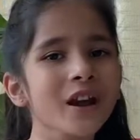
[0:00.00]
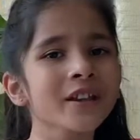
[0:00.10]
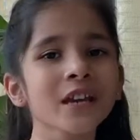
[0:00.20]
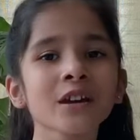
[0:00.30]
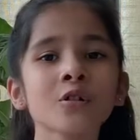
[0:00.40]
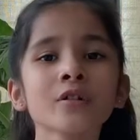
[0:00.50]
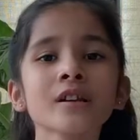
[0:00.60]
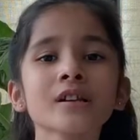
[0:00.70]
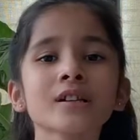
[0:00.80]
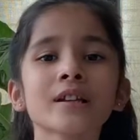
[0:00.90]
he
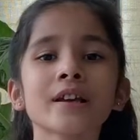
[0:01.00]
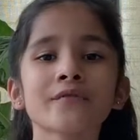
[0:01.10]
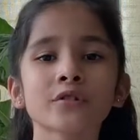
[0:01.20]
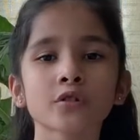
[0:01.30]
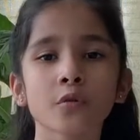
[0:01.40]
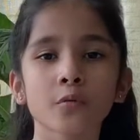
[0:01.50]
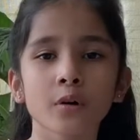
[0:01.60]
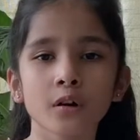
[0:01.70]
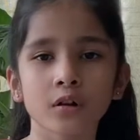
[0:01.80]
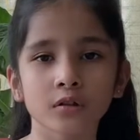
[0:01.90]
couldn't deliver the
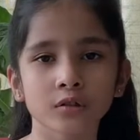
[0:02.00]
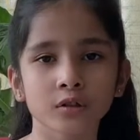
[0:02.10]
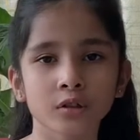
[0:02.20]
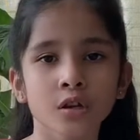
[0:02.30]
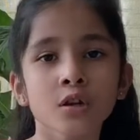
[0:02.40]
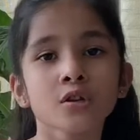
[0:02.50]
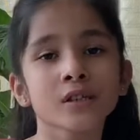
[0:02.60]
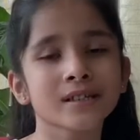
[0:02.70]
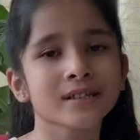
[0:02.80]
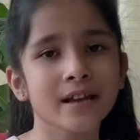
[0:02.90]
world to
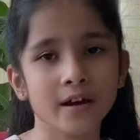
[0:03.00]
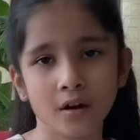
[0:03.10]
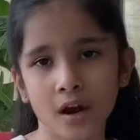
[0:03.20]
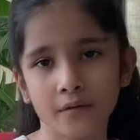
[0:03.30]
Sara.